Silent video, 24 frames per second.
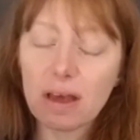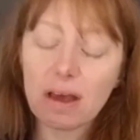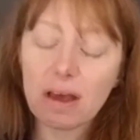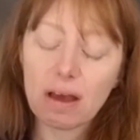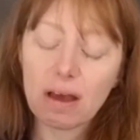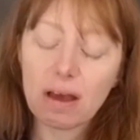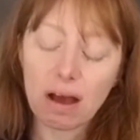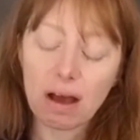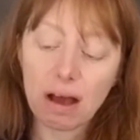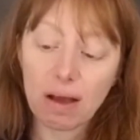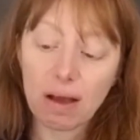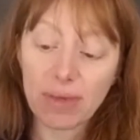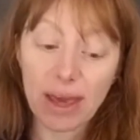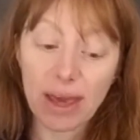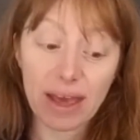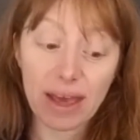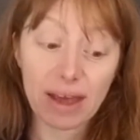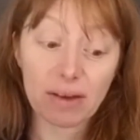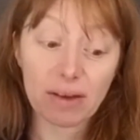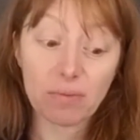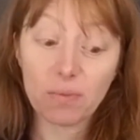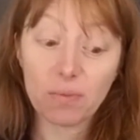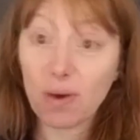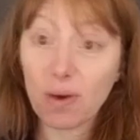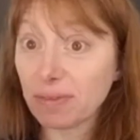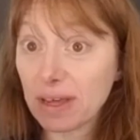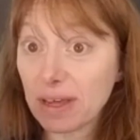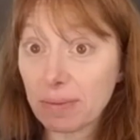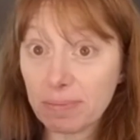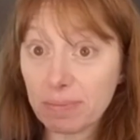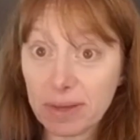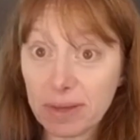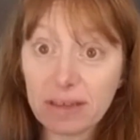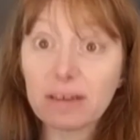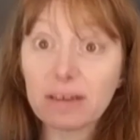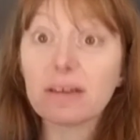And what the
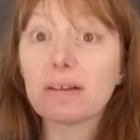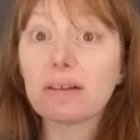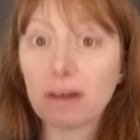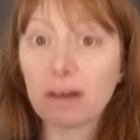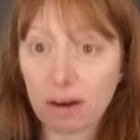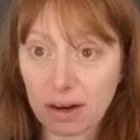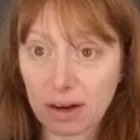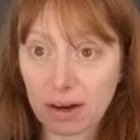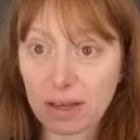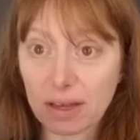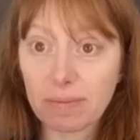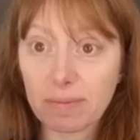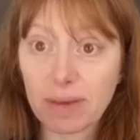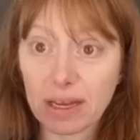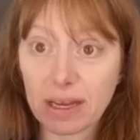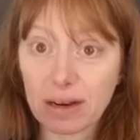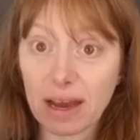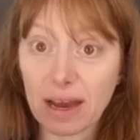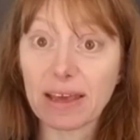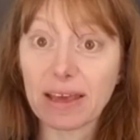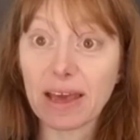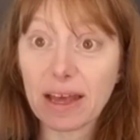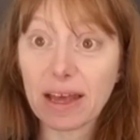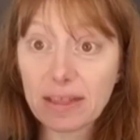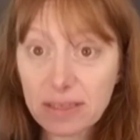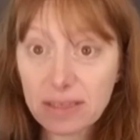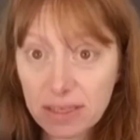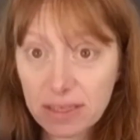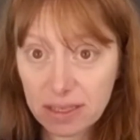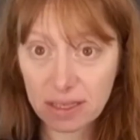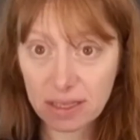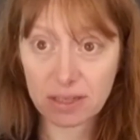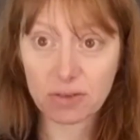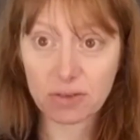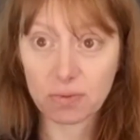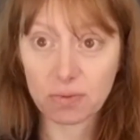appeal argument against
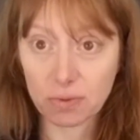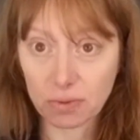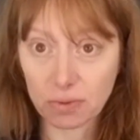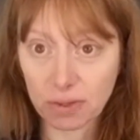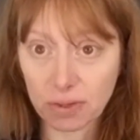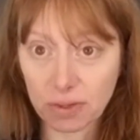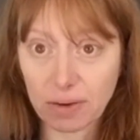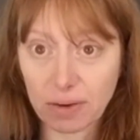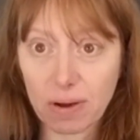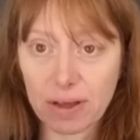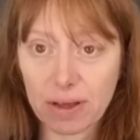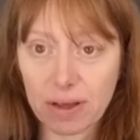this ruling